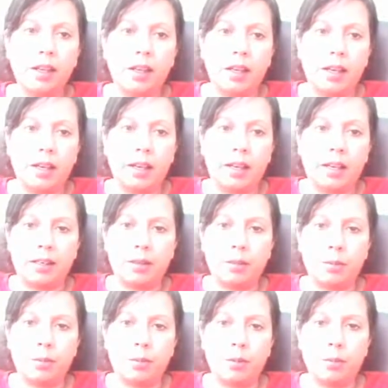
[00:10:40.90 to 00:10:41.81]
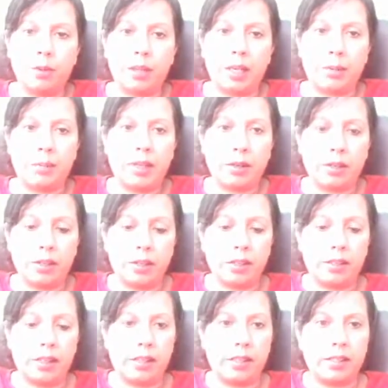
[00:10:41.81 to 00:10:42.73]
And what I'm now going to
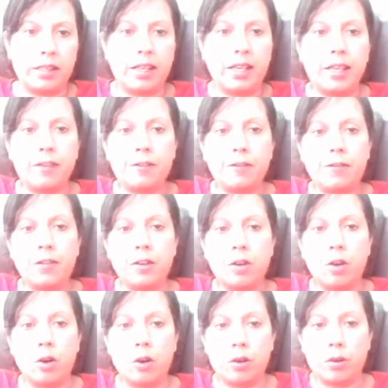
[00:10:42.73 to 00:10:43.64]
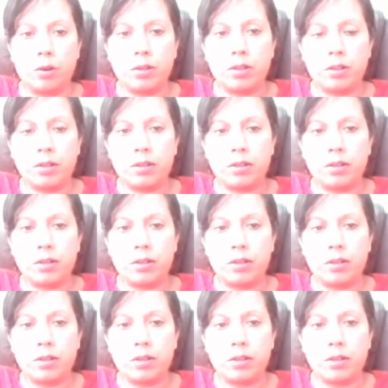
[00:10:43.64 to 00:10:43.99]
say is if the code